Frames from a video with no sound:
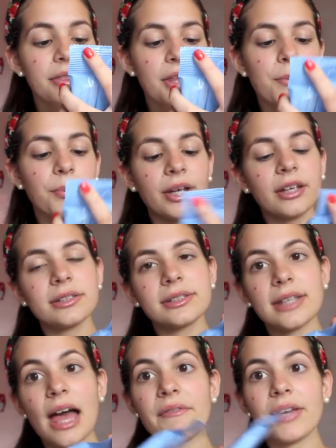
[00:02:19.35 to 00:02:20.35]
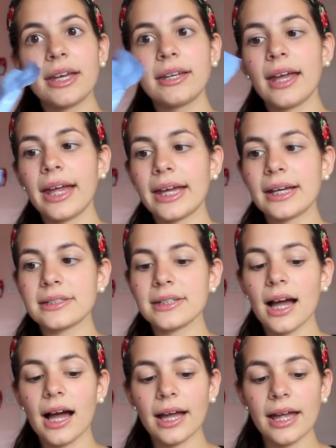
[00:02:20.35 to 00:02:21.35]
They bring seven and
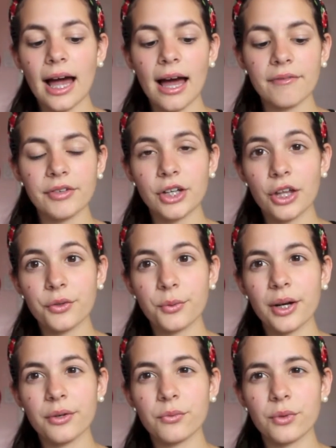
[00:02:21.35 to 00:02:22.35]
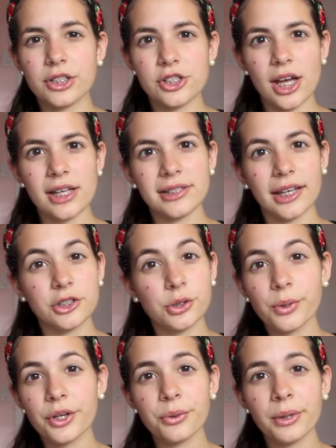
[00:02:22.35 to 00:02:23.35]
I have another one which has like
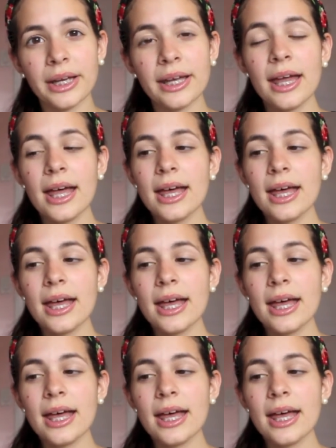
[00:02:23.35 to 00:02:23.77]
two or three.